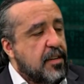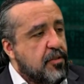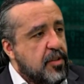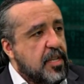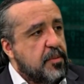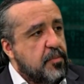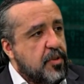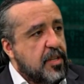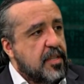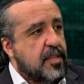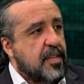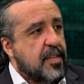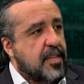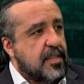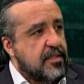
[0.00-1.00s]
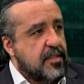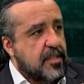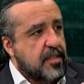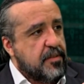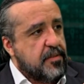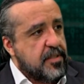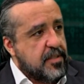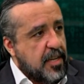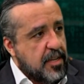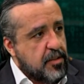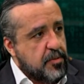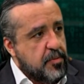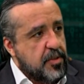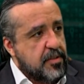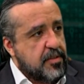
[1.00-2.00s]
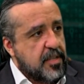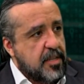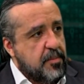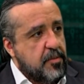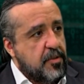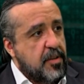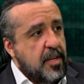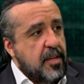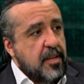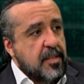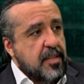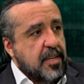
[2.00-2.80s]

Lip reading: mind or brain through artif-